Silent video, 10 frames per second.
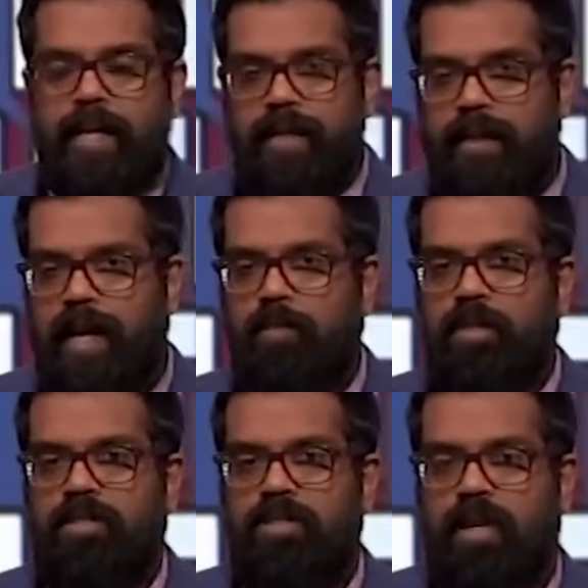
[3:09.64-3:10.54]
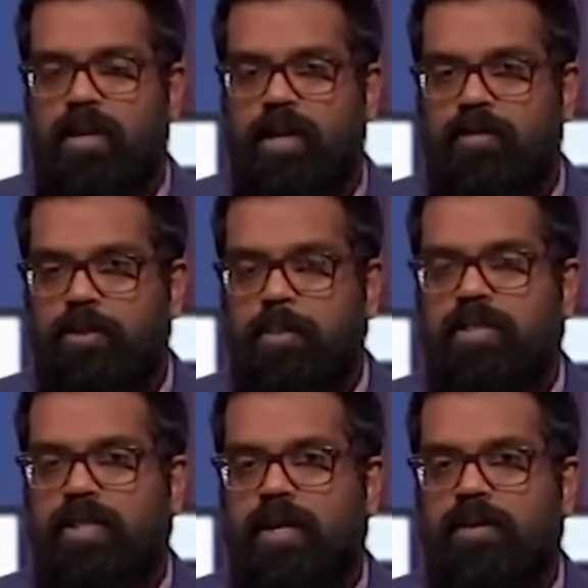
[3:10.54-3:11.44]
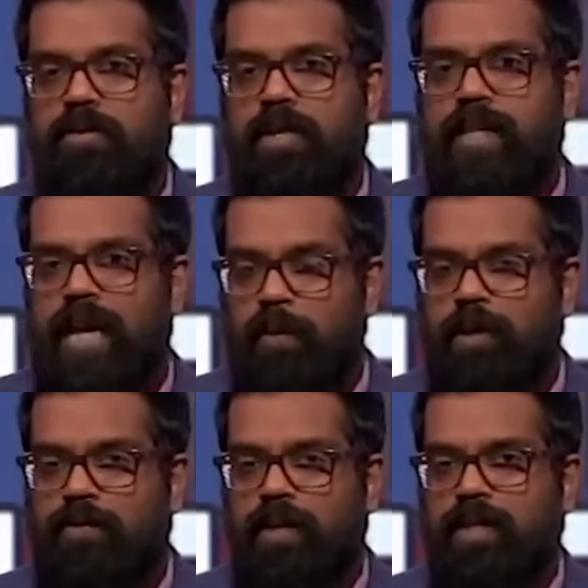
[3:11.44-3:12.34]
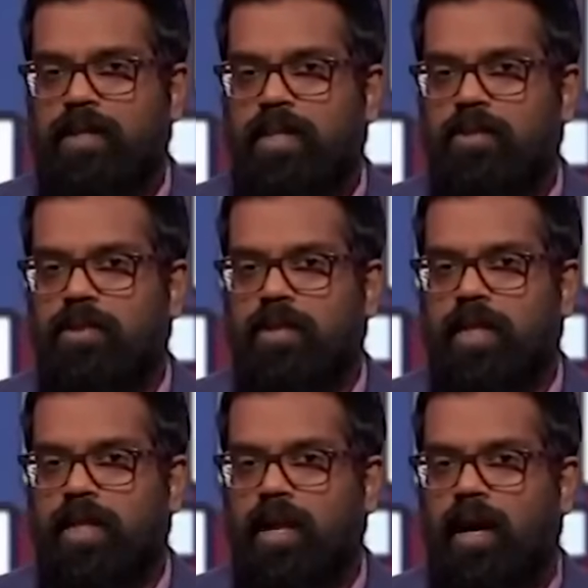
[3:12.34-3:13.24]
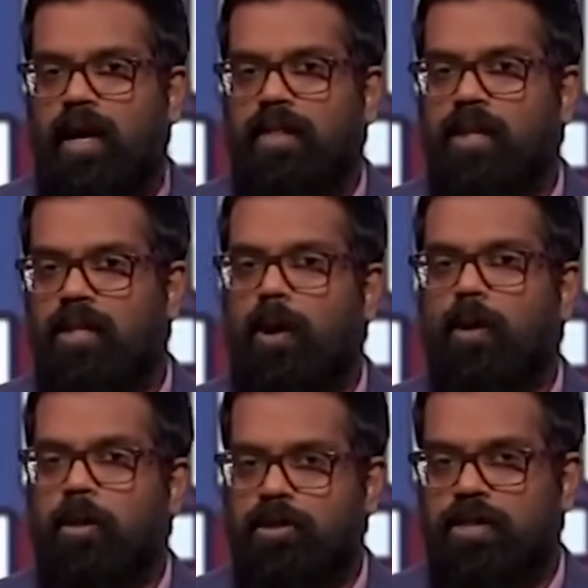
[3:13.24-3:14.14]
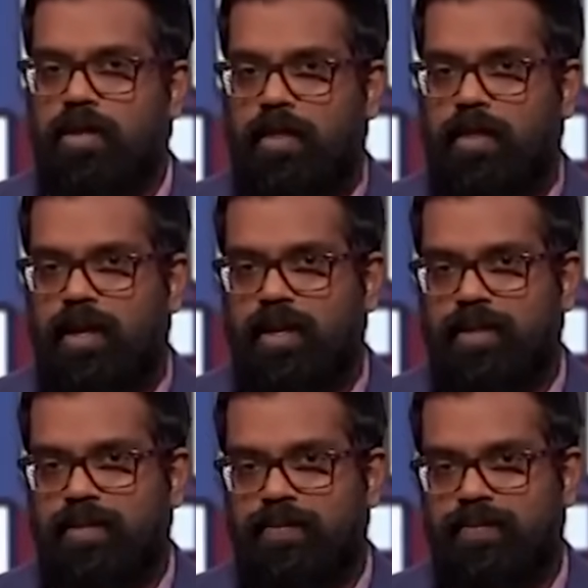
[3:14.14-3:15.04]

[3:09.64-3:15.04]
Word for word: He named the star after himself, and now we find ourselves looking at Arthur Cockmonster the third.